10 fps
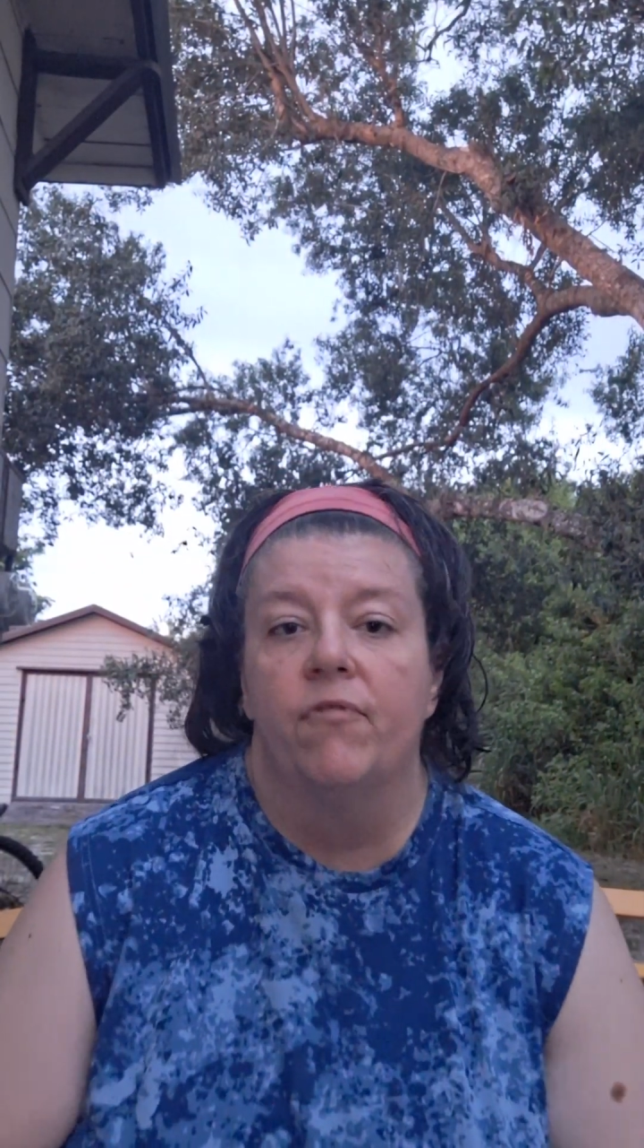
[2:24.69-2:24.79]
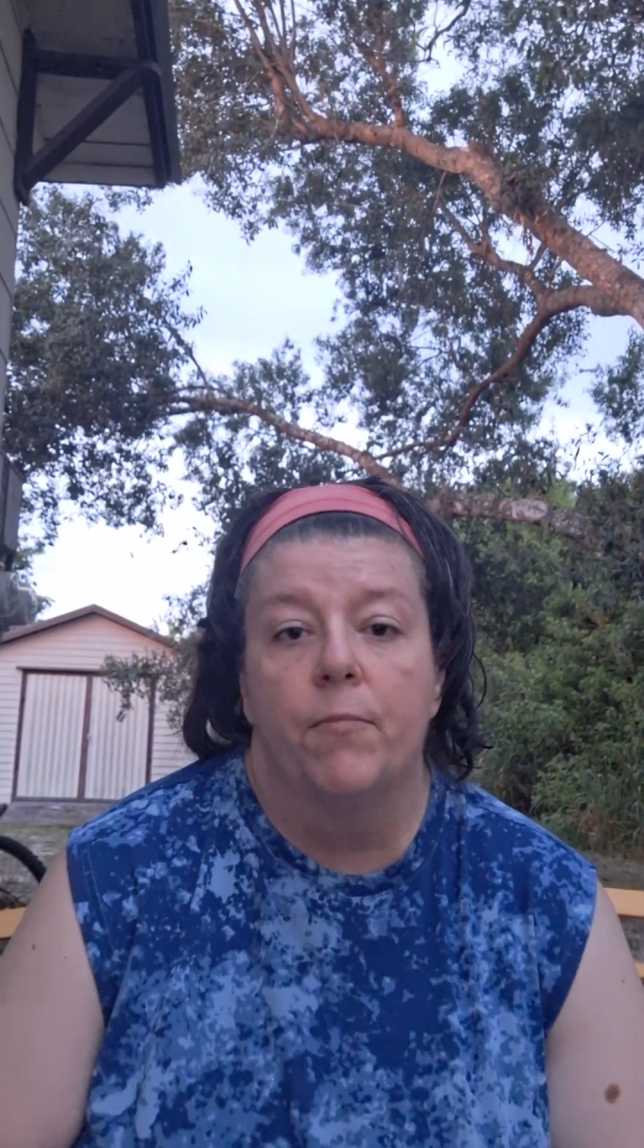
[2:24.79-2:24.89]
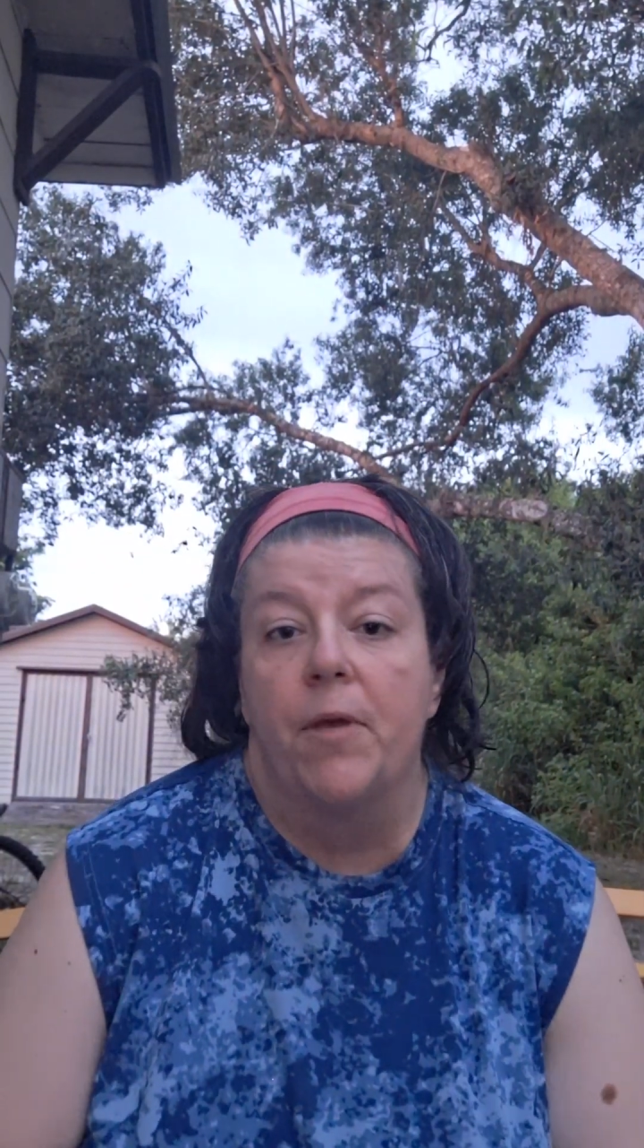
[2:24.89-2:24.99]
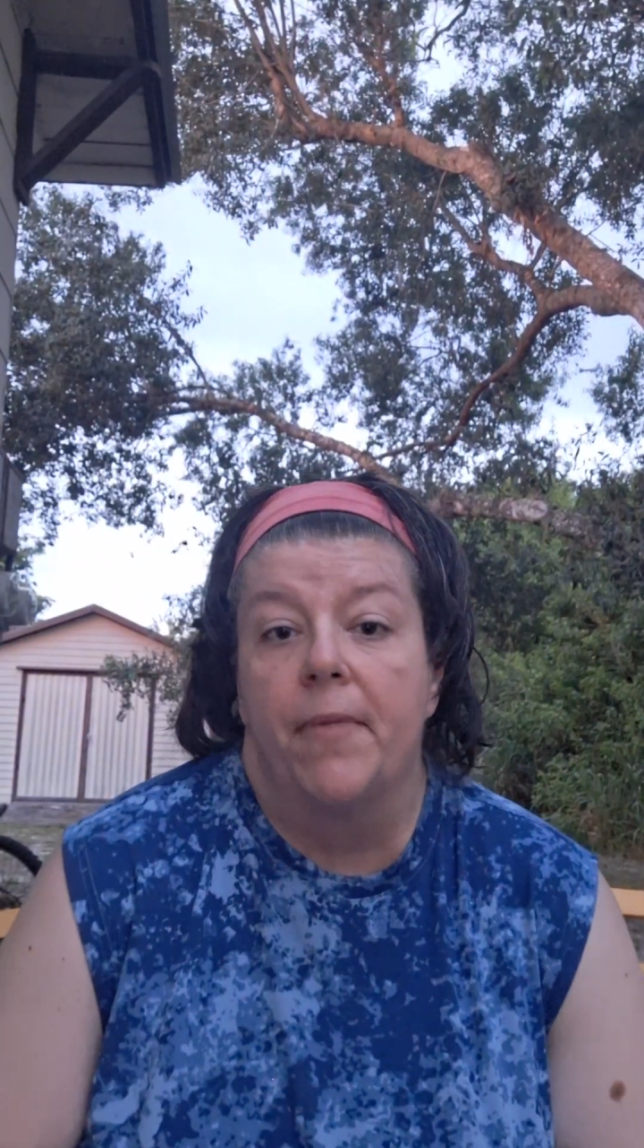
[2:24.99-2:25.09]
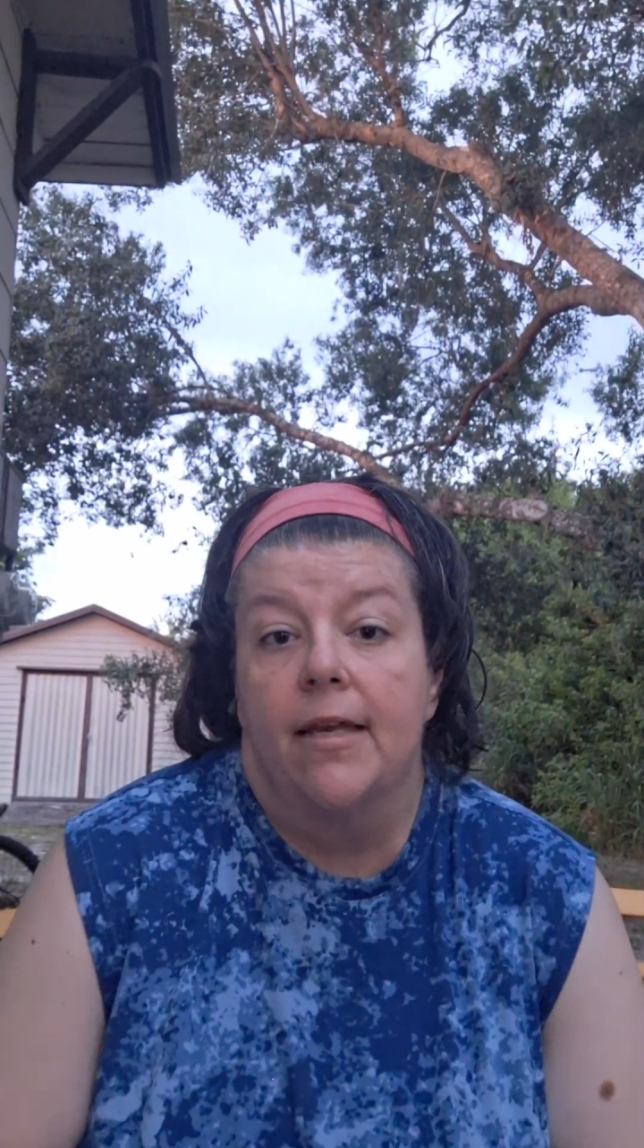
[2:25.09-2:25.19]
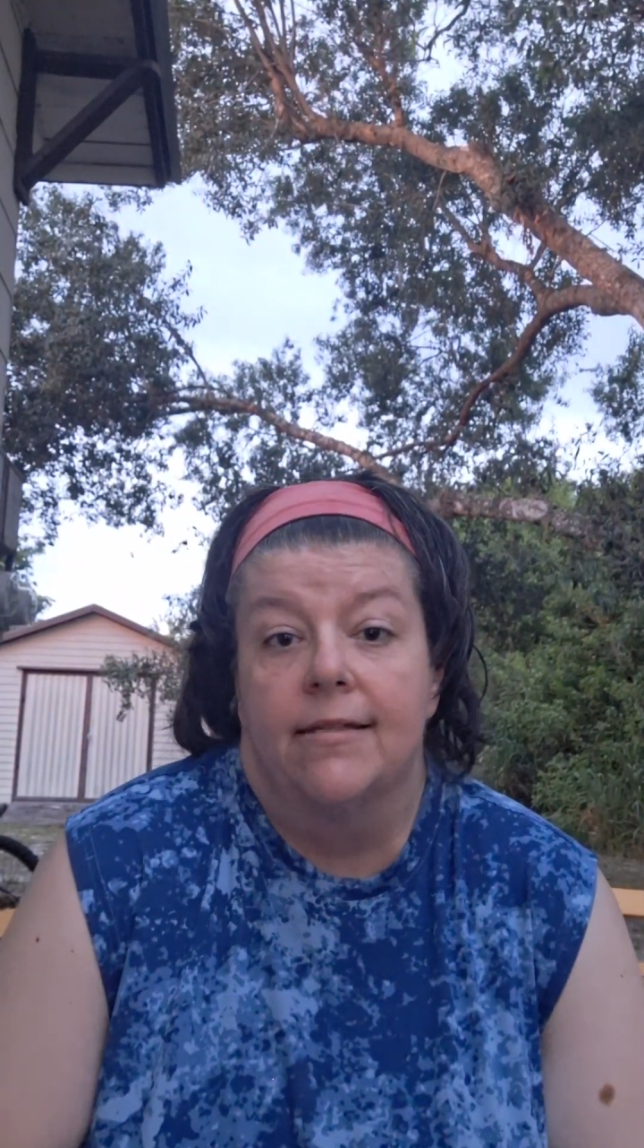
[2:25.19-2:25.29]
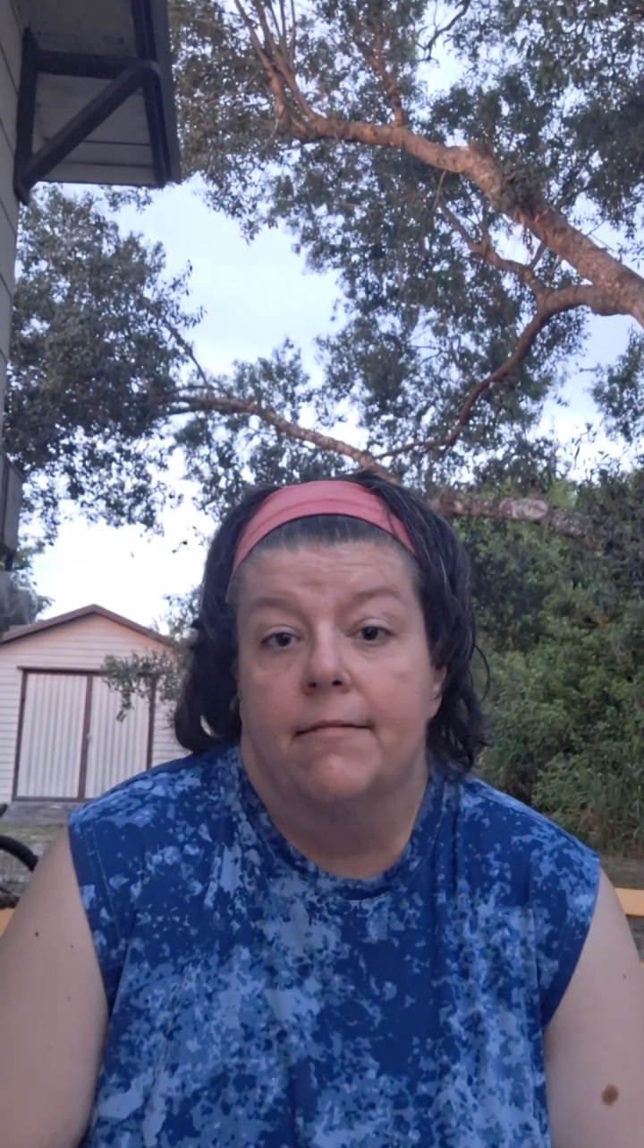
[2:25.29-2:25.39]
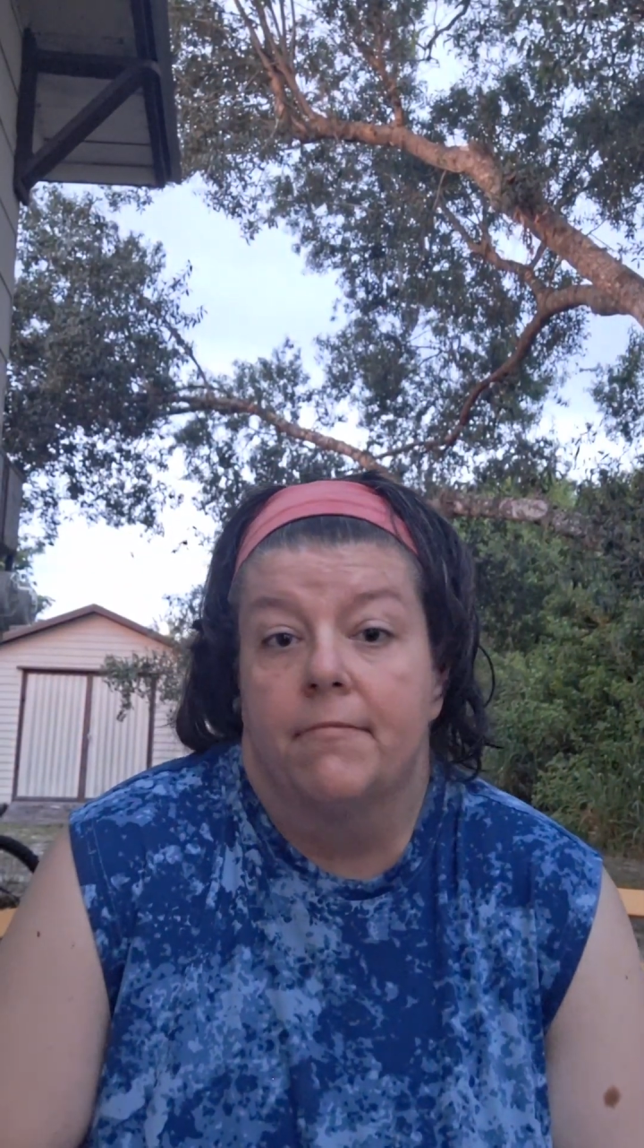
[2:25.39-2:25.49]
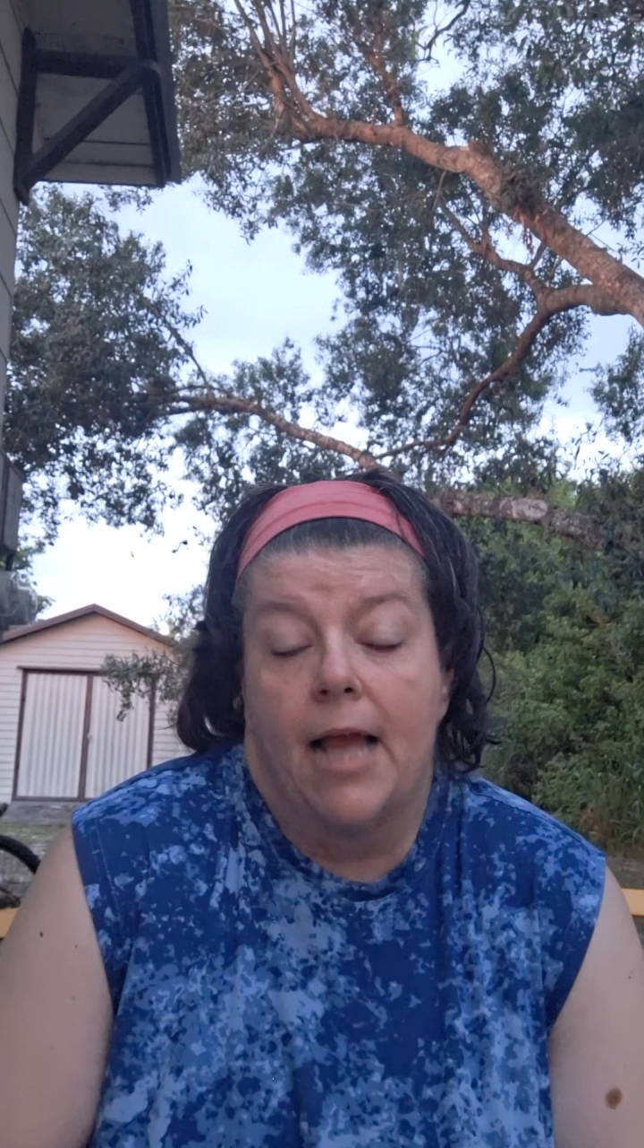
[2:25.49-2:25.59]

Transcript: for me because